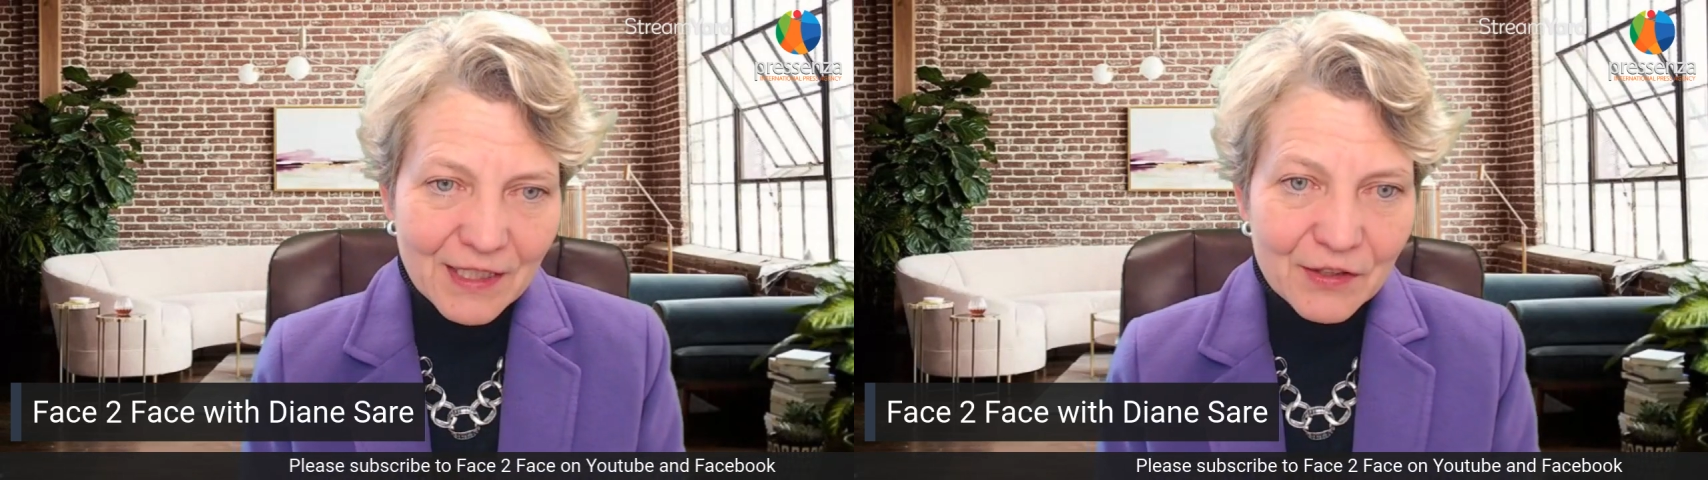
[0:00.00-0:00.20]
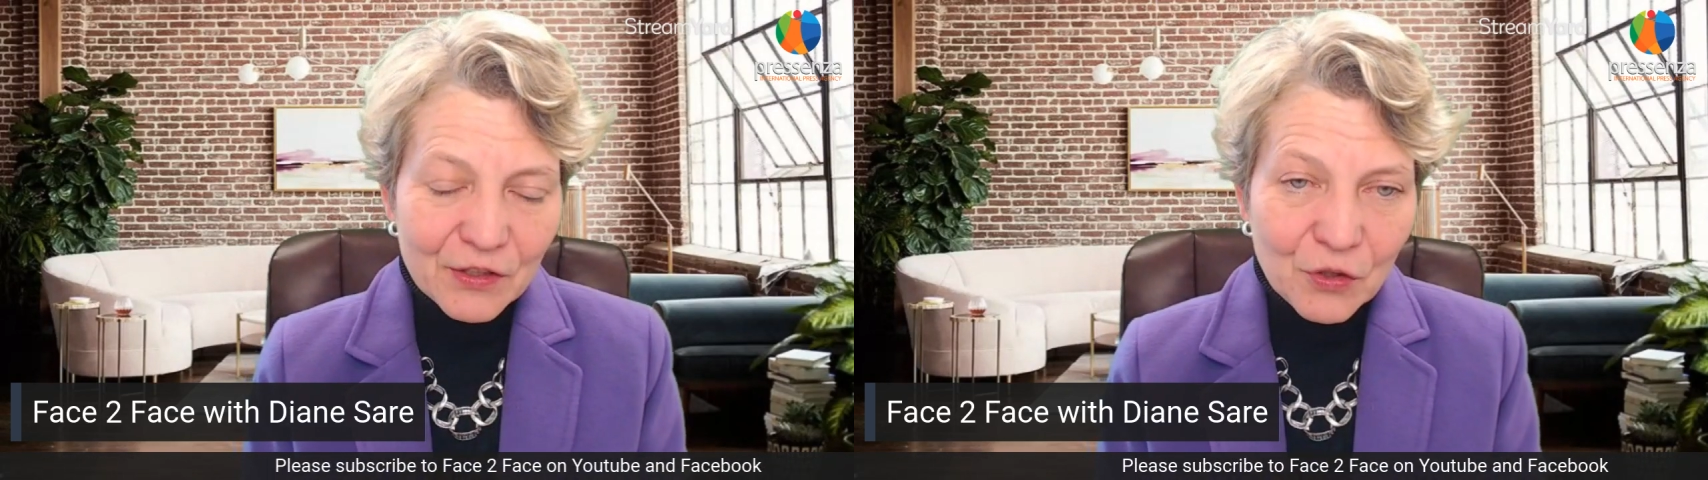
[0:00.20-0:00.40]

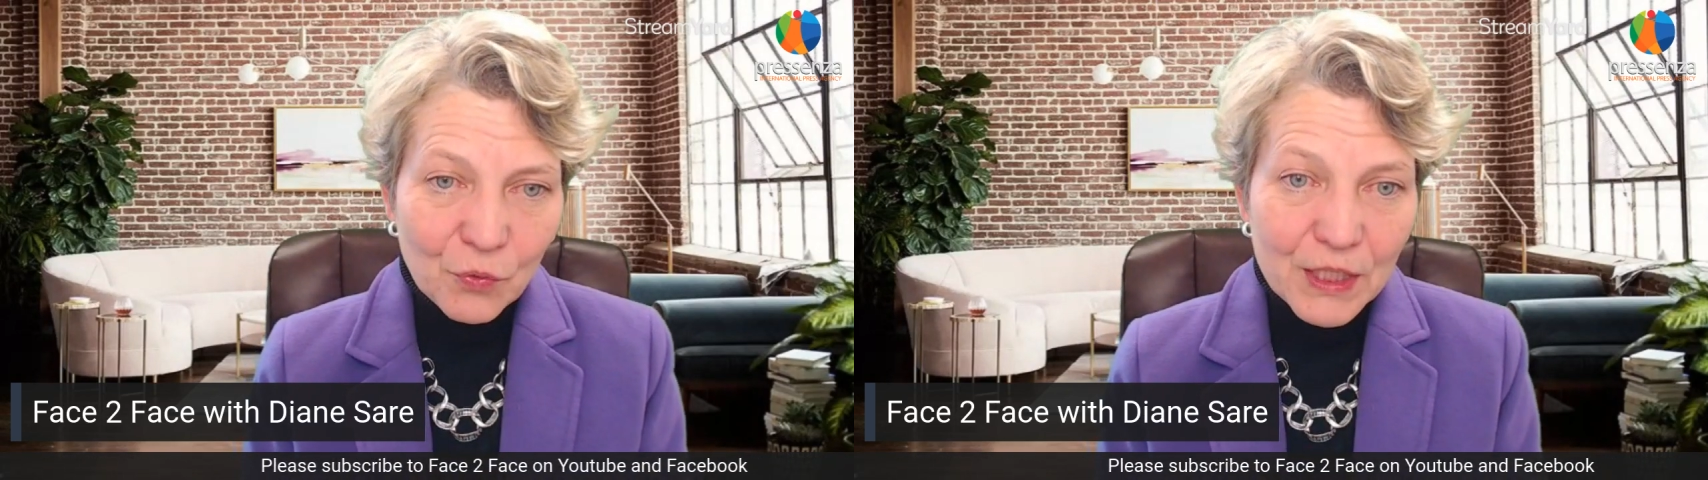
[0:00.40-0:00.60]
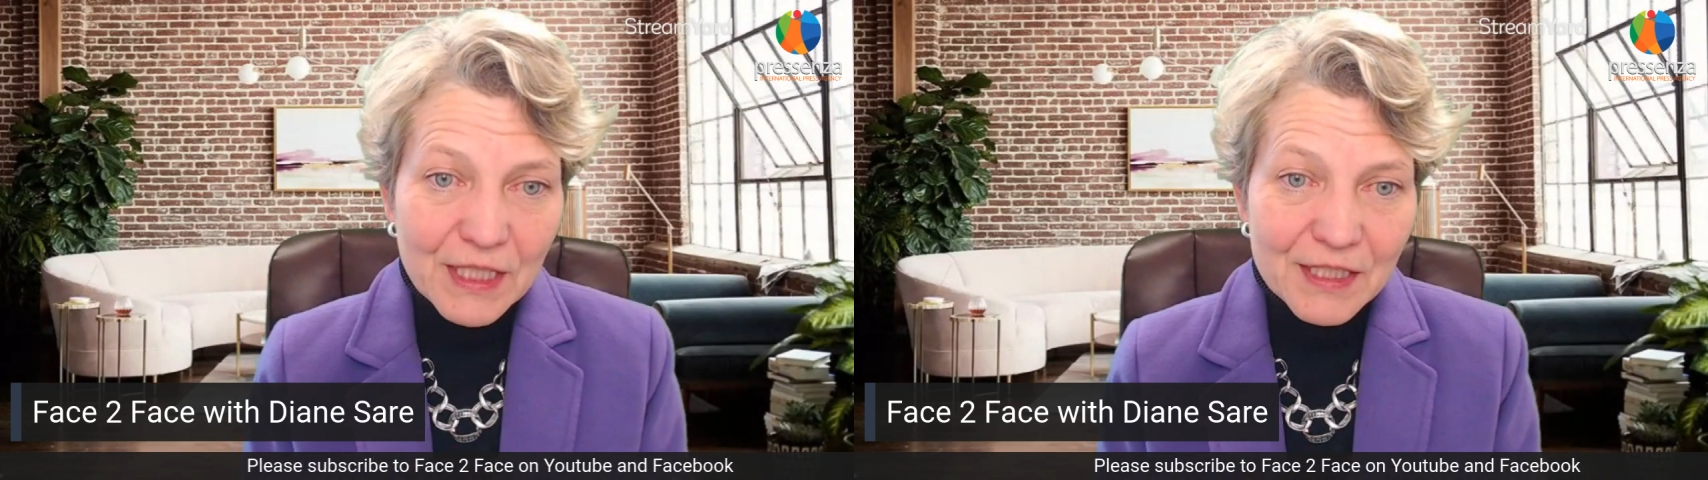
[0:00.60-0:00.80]
that the
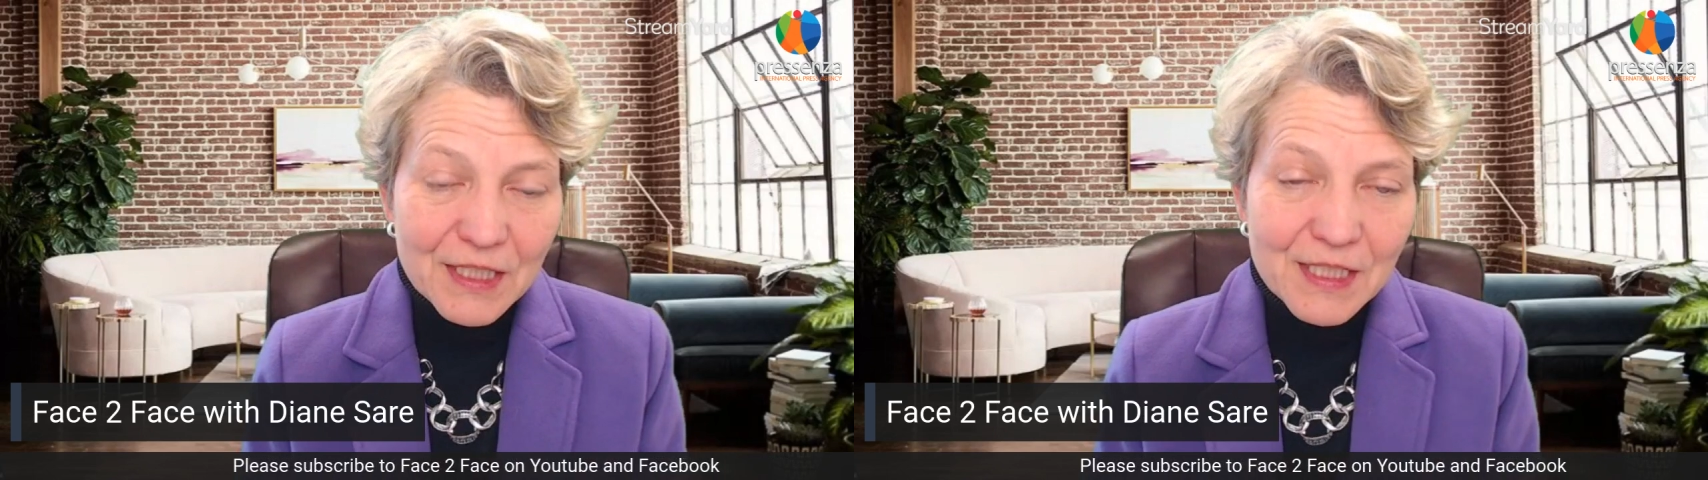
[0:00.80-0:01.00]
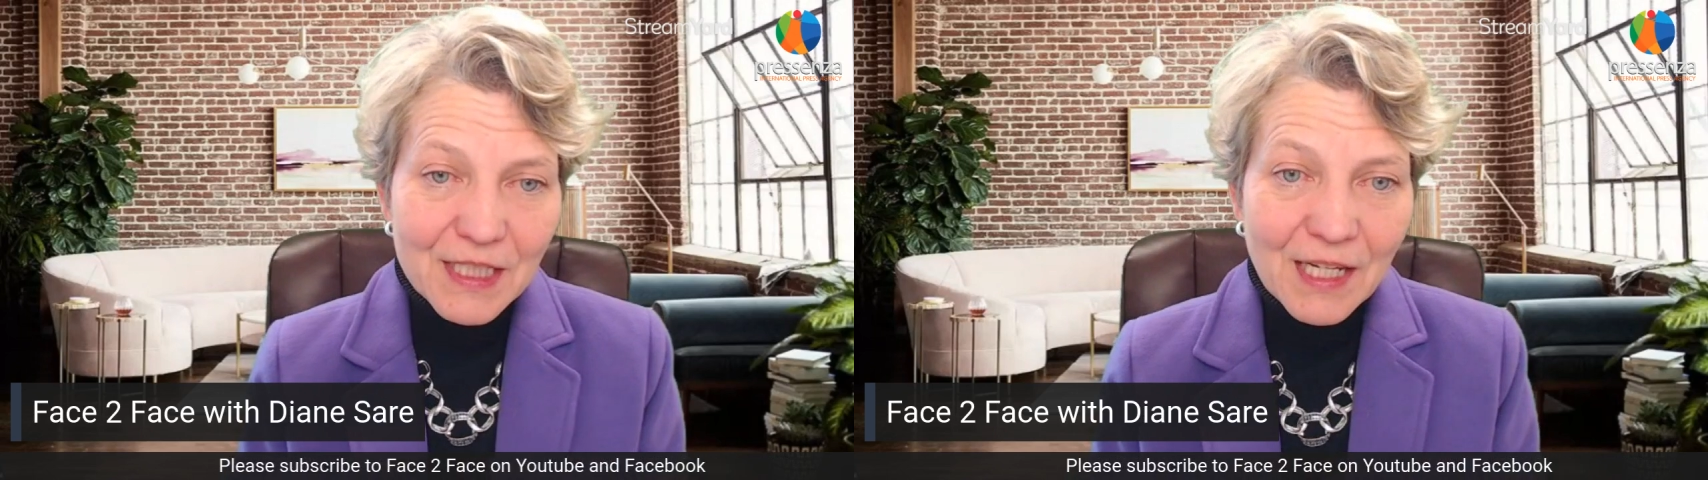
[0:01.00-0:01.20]
Greens